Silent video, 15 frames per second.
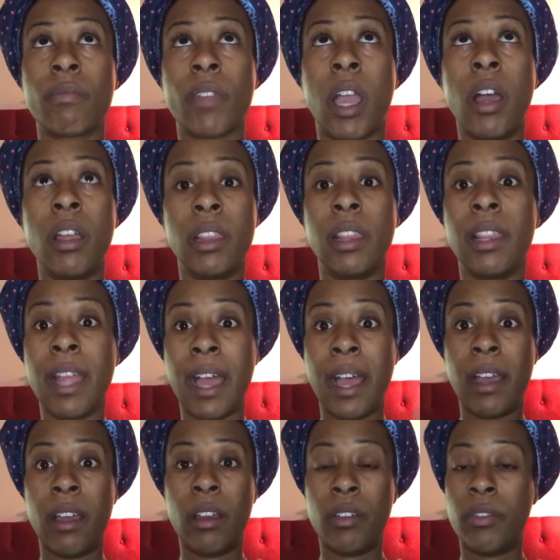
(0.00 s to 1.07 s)
a
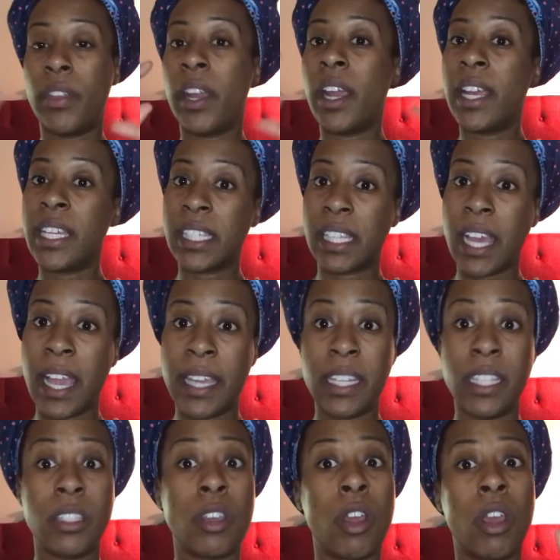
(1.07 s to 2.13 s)
lot of their
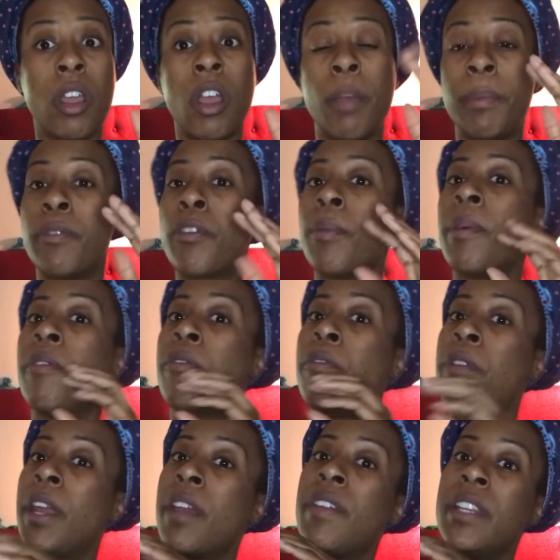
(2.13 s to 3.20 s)
anxieties are coming from a
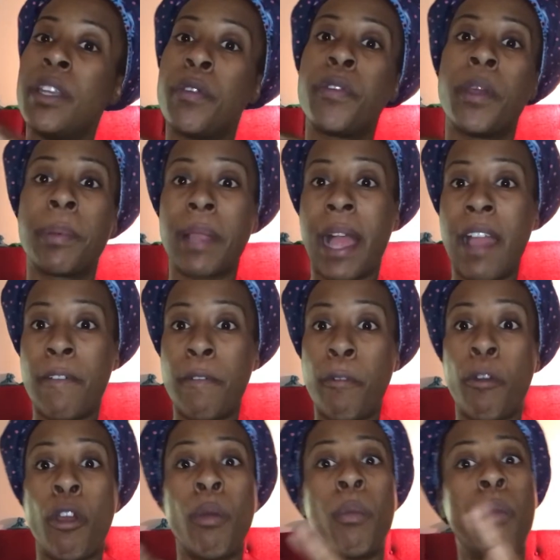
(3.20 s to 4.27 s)
very different
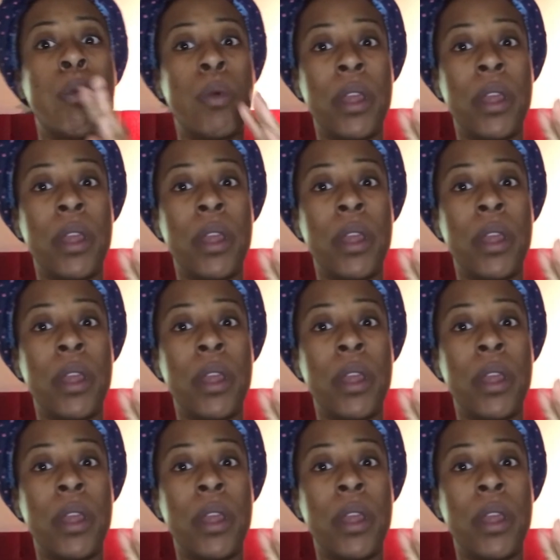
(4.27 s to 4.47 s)
platform,